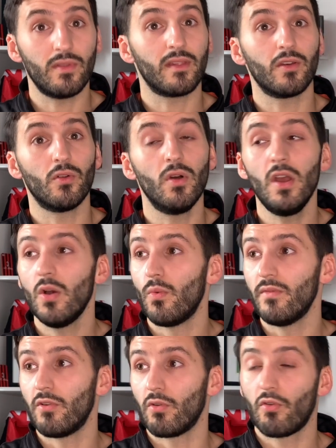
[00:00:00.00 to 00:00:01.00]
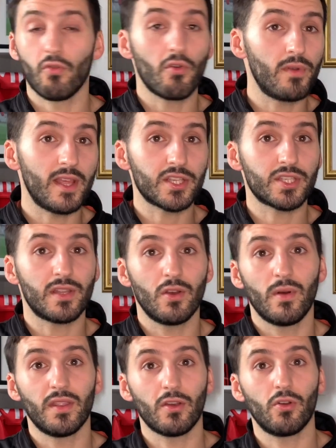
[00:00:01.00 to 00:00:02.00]
deal. We've got Krunic
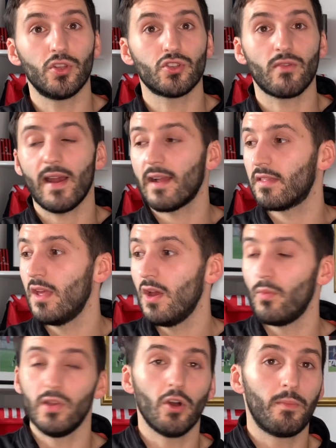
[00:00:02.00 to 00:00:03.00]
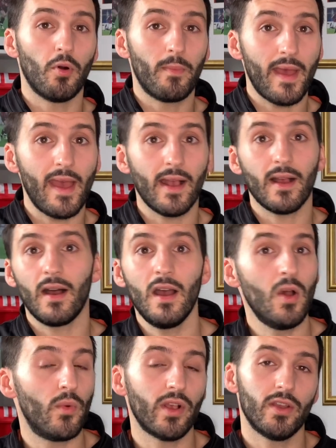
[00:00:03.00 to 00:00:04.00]
still under contract. We've got Pobega.
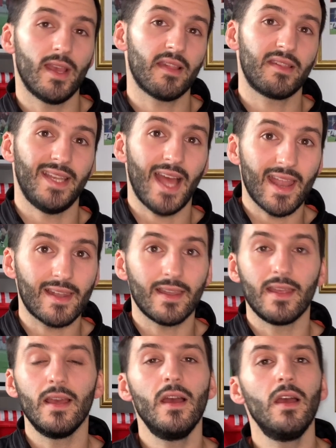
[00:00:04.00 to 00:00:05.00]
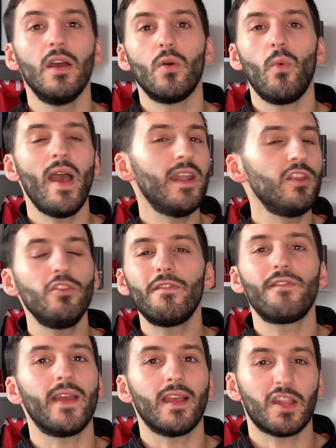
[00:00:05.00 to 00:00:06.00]
We've got Yacine Adli. Where do you
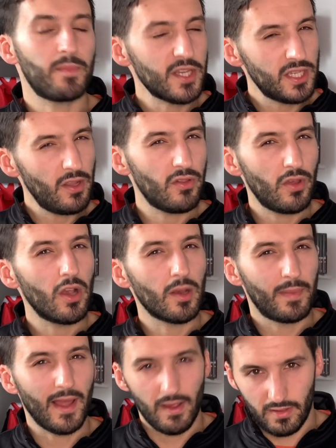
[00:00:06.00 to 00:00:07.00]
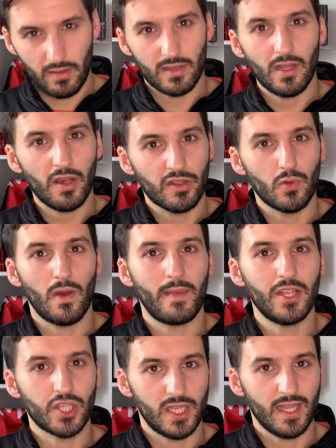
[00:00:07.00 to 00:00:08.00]
think, especially those younger players, those last two I
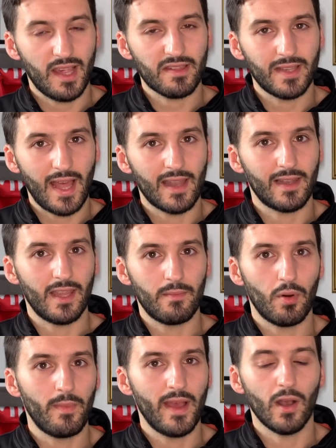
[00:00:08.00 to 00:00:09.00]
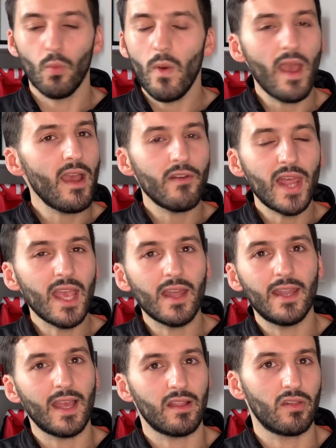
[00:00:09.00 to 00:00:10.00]
mentioned, Yacine Adli and Pobega, where are they going
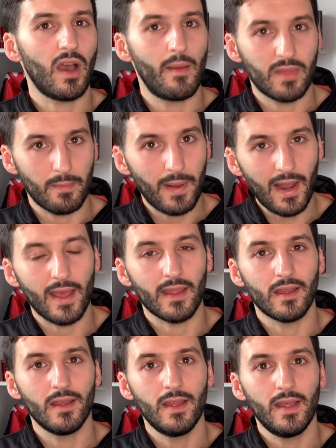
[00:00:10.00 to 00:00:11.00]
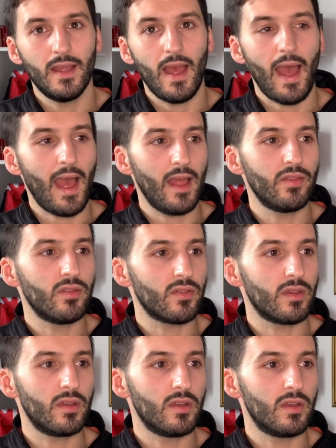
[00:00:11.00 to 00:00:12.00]
to get time to play? And